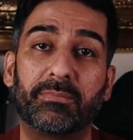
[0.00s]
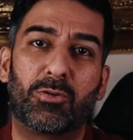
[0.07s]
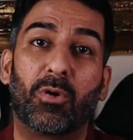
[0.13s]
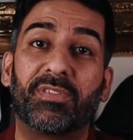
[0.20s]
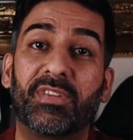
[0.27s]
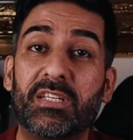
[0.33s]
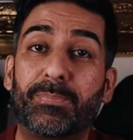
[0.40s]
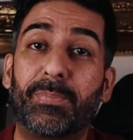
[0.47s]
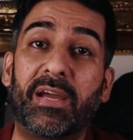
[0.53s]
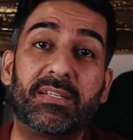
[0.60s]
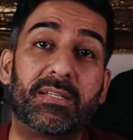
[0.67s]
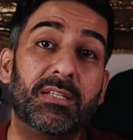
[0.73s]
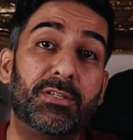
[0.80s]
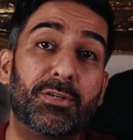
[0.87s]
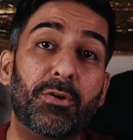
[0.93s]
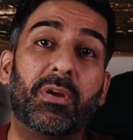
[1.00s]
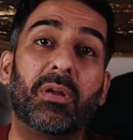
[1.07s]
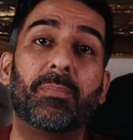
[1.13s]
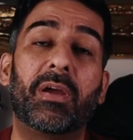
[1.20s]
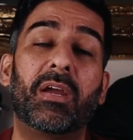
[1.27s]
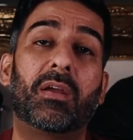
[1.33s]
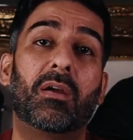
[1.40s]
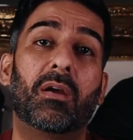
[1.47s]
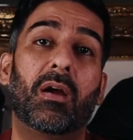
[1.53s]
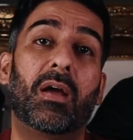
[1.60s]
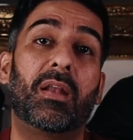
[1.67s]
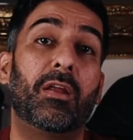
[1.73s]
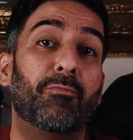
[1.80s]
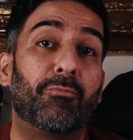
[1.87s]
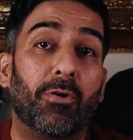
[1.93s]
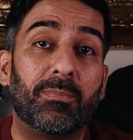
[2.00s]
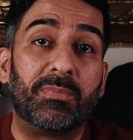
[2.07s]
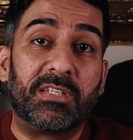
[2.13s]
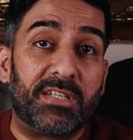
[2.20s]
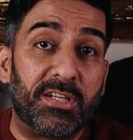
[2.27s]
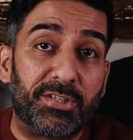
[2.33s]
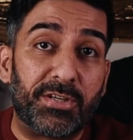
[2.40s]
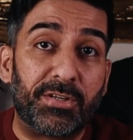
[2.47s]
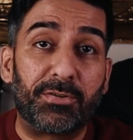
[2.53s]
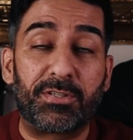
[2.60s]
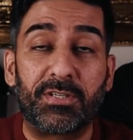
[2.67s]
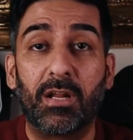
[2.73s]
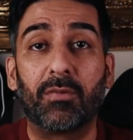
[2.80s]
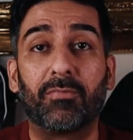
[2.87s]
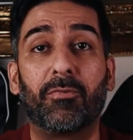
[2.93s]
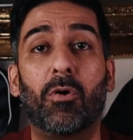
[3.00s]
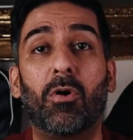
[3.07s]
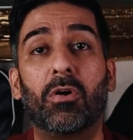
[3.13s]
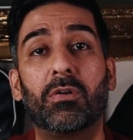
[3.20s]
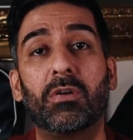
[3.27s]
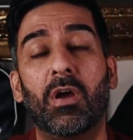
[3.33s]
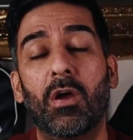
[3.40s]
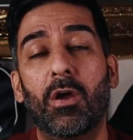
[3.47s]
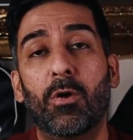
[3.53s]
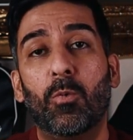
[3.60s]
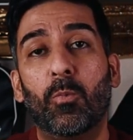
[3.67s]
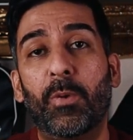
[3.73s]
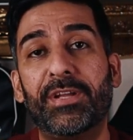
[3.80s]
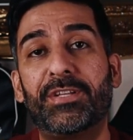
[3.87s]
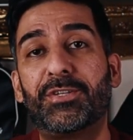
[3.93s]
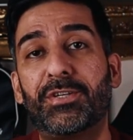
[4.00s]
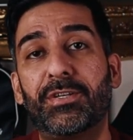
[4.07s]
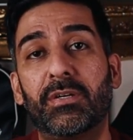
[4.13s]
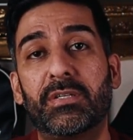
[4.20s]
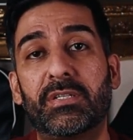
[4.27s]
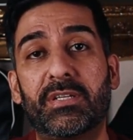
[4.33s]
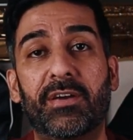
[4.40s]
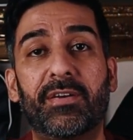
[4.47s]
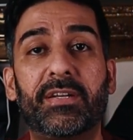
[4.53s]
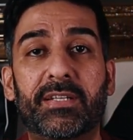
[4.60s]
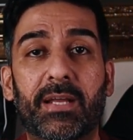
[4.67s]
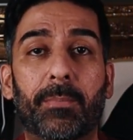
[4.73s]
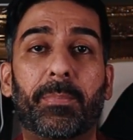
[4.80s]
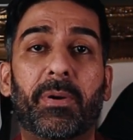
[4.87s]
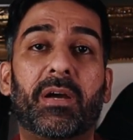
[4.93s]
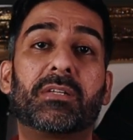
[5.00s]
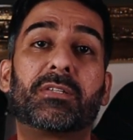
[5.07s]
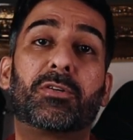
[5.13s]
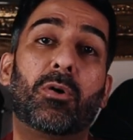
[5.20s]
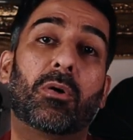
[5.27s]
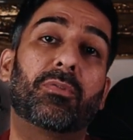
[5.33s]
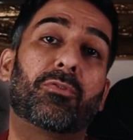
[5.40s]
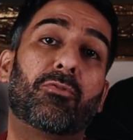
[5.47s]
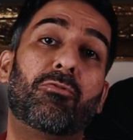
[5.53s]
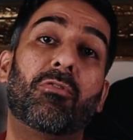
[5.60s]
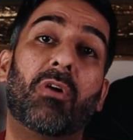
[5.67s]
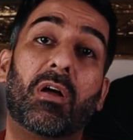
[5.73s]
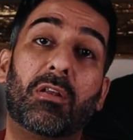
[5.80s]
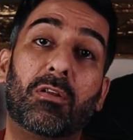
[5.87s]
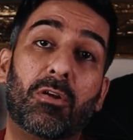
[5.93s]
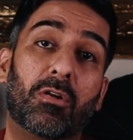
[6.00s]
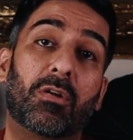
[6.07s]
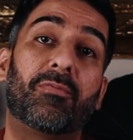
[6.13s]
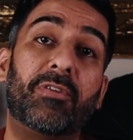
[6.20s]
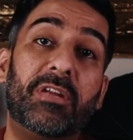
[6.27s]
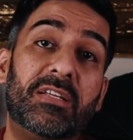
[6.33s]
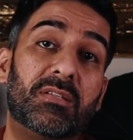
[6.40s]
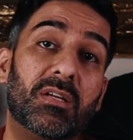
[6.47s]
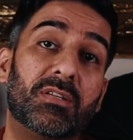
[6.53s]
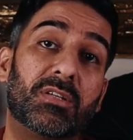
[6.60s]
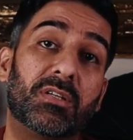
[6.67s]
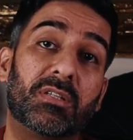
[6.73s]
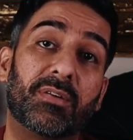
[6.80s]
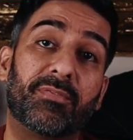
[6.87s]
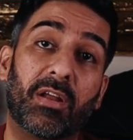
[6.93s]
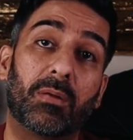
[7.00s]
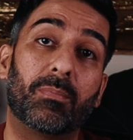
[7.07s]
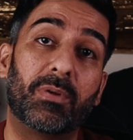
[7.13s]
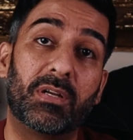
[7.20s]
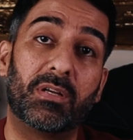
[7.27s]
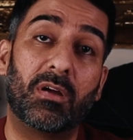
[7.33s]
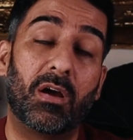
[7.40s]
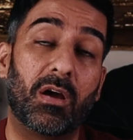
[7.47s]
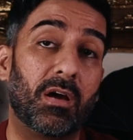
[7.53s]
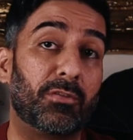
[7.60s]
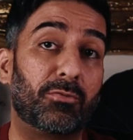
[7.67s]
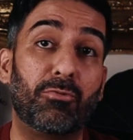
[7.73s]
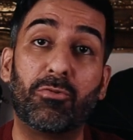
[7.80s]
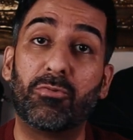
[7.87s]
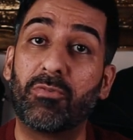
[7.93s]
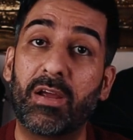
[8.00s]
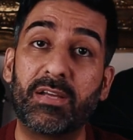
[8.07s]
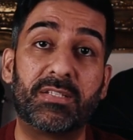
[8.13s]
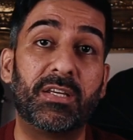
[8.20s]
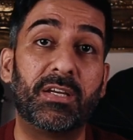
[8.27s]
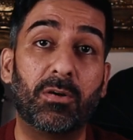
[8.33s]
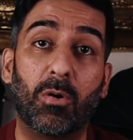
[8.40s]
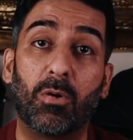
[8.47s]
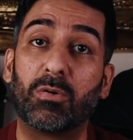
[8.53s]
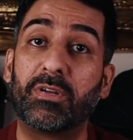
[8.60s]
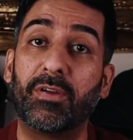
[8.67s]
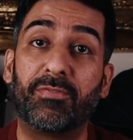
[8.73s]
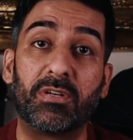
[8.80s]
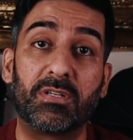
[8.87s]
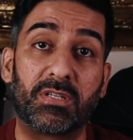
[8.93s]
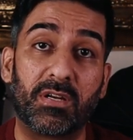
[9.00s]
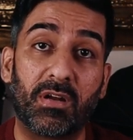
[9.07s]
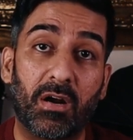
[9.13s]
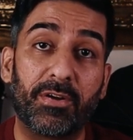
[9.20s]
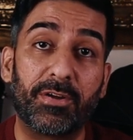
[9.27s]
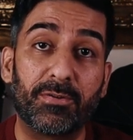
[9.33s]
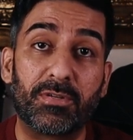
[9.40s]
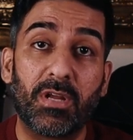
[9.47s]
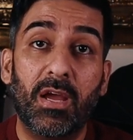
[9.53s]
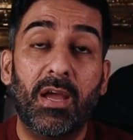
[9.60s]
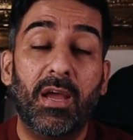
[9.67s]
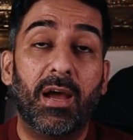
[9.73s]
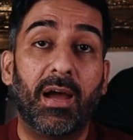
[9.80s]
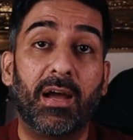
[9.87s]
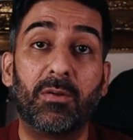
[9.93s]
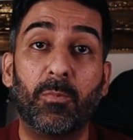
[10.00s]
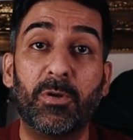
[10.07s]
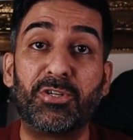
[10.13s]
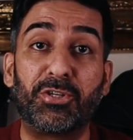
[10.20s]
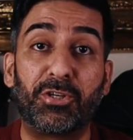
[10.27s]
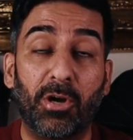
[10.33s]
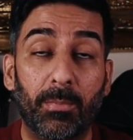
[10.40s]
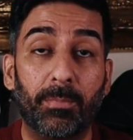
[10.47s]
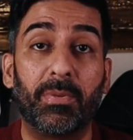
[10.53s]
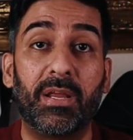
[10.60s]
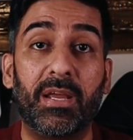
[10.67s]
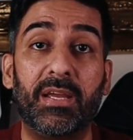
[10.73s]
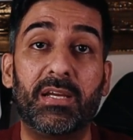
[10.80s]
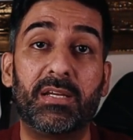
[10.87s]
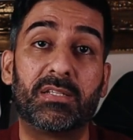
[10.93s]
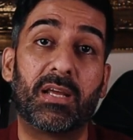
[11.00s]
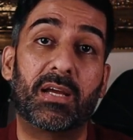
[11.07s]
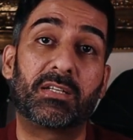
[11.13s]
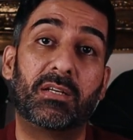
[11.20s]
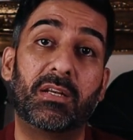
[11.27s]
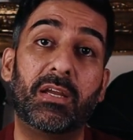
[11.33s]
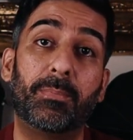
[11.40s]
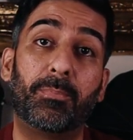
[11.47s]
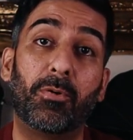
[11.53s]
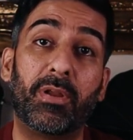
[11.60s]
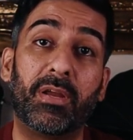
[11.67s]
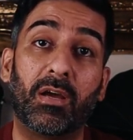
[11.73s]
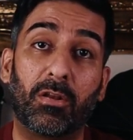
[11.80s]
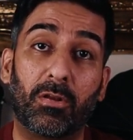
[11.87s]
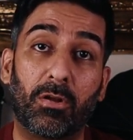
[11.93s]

So on this basis, you can make an informed decision yourself on which steering damper has gone through a lot of research and development through racing or different scenarios, and which company is actually putting a